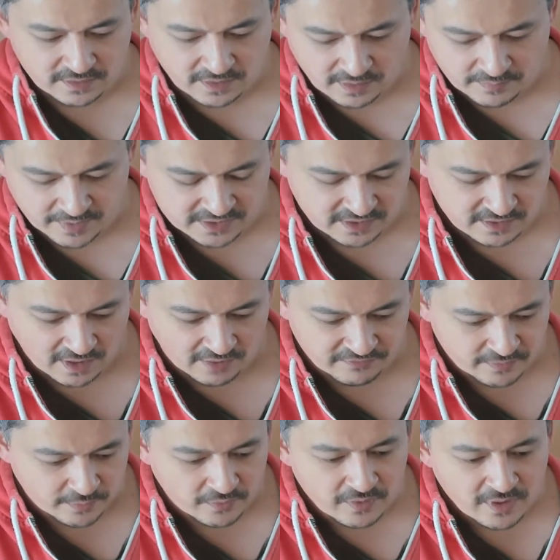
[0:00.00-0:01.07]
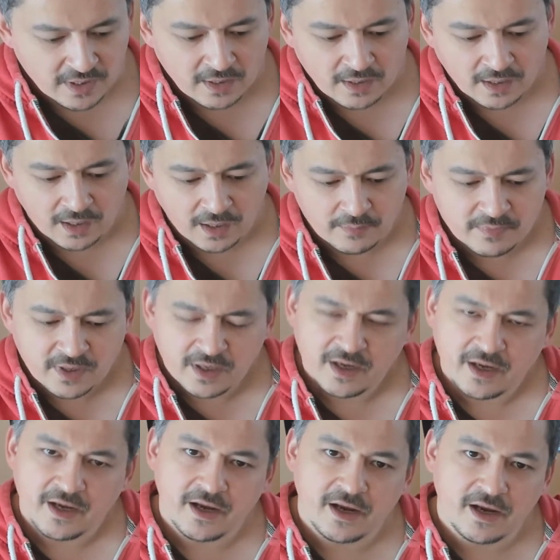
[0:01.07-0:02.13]
Makes it comfortable.
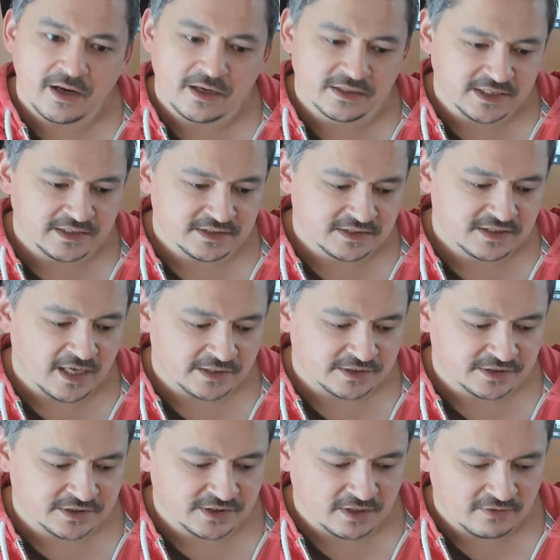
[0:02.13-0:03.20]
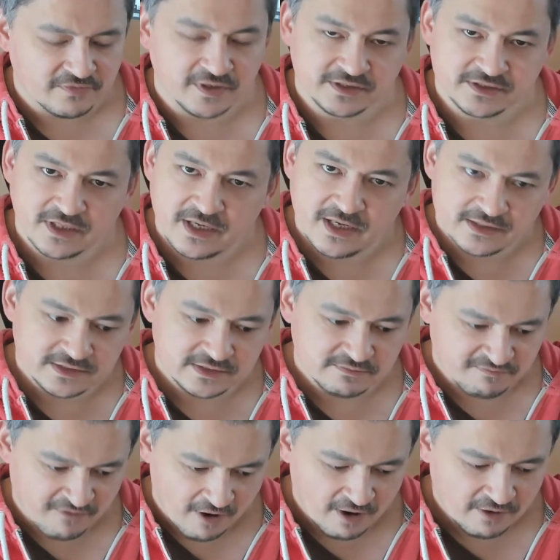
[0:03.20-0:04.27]
Because it is a textured surface, it is
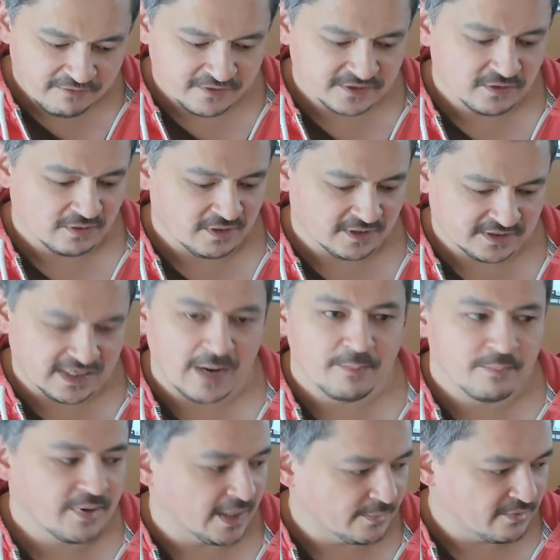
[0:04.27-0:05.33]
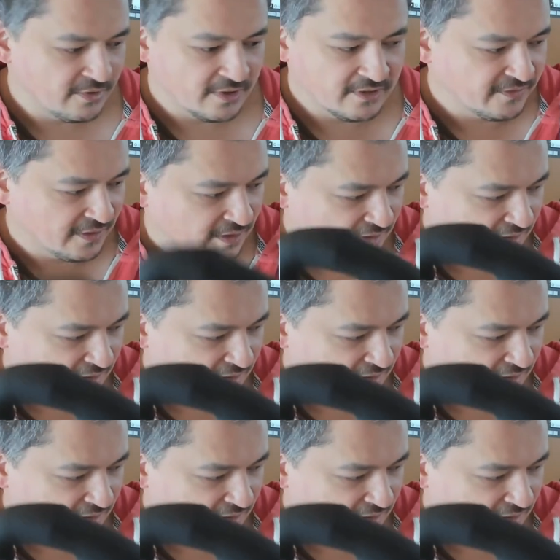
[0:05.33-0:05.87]
rough. It's not like sandpaper or anything like